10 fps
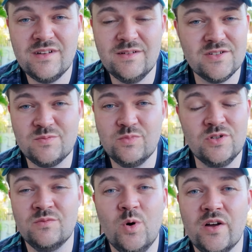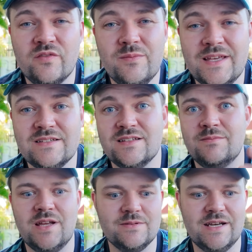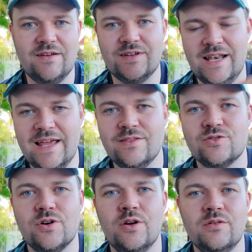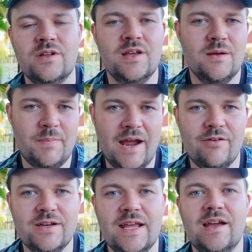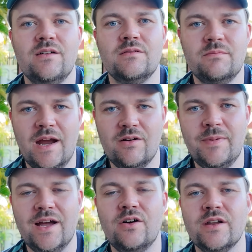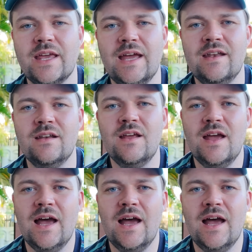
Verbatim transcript: It just wouldn't work for me. So sometimes I'd have to land the drone, power it down, power it back on again.